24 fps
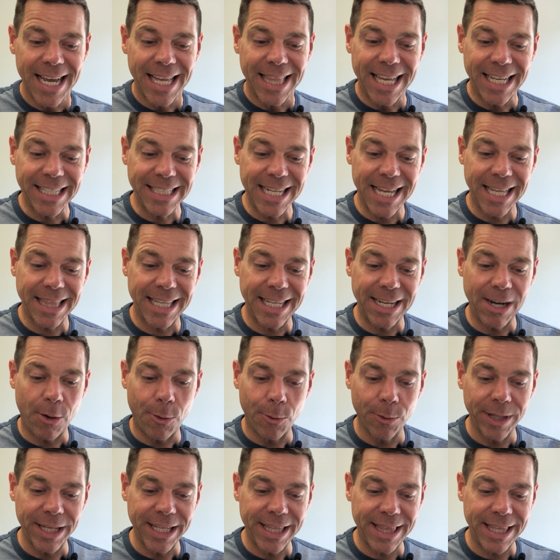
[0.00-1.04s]
That's not the
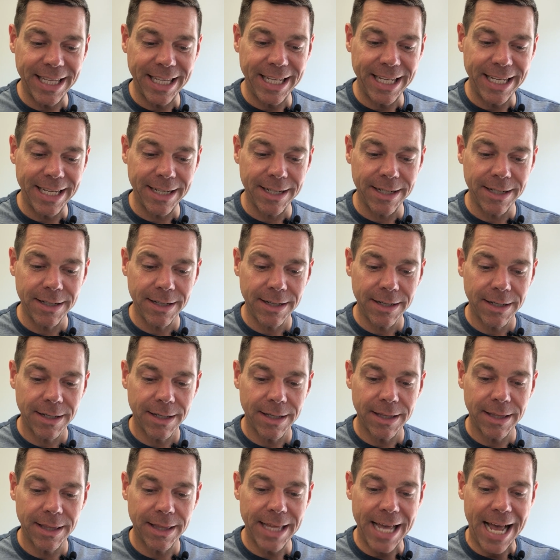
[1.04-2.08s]
only thing
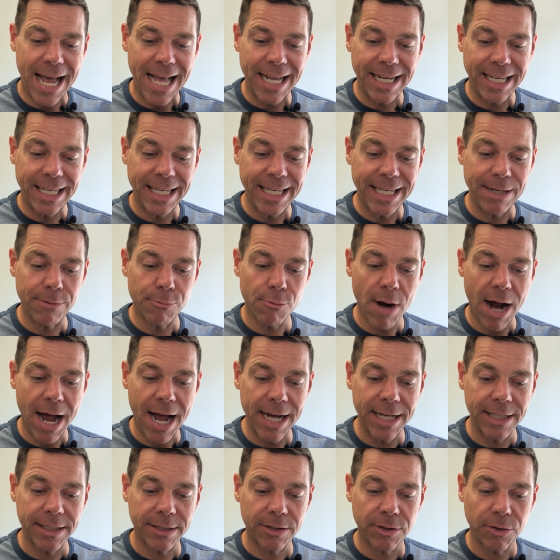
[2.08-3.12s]
that he
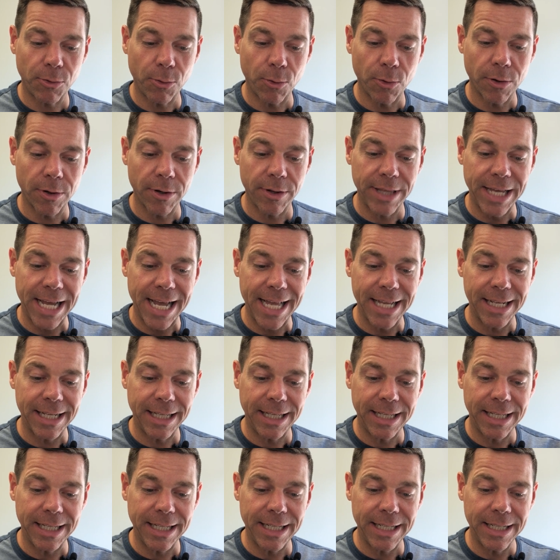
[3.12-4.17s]
writes or that
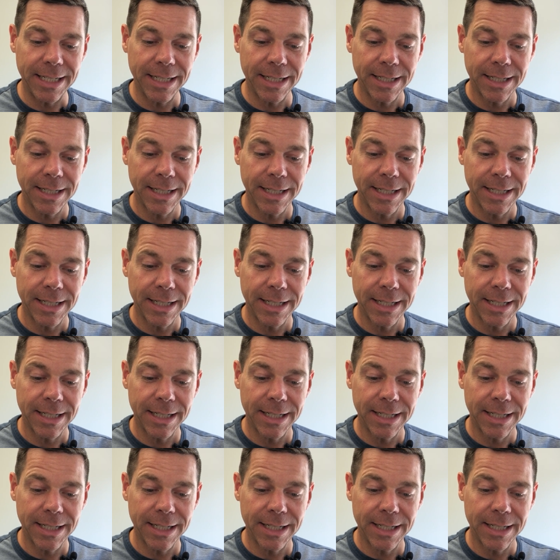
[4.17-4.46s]
he